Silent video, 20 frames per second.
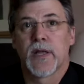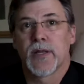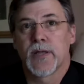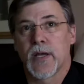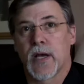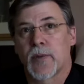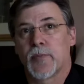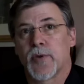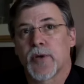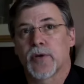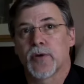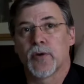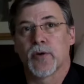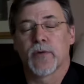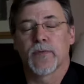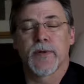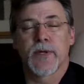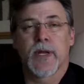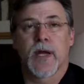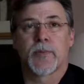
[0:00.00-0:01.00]
the optic
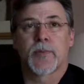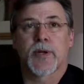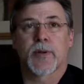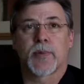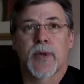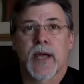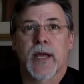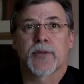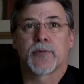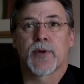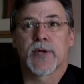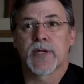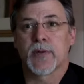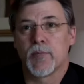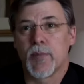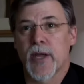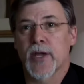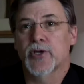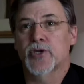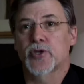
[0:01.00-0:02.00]
nerve and the optic pathway to
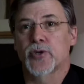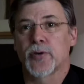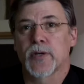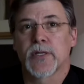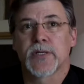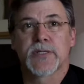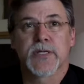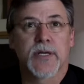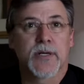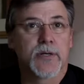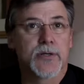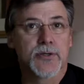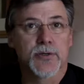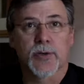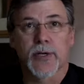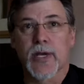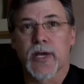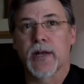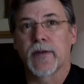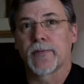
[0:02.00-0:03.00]
make sure the signals
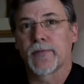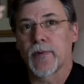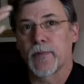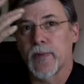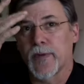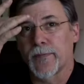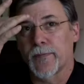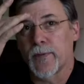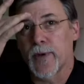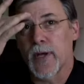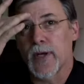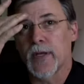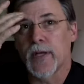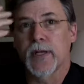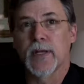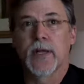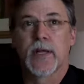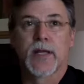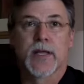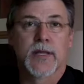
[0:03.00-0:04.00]
are getting from the front
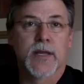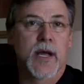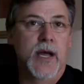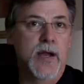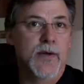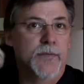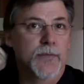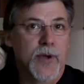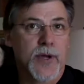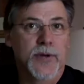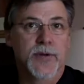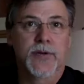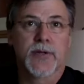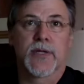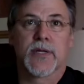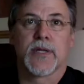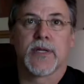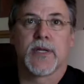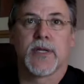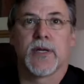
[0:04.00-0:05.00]
the eye in front to
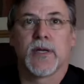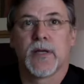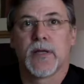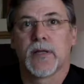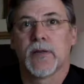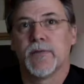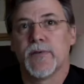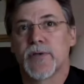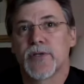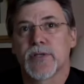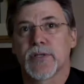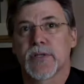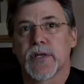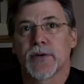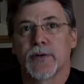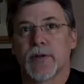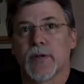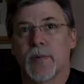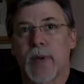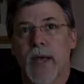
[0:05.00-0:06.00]
the, the vision
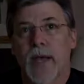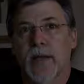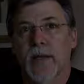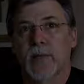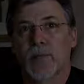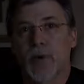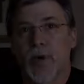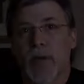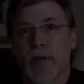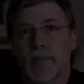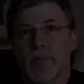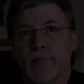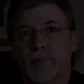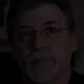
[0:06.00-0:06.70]
center in the back of the brain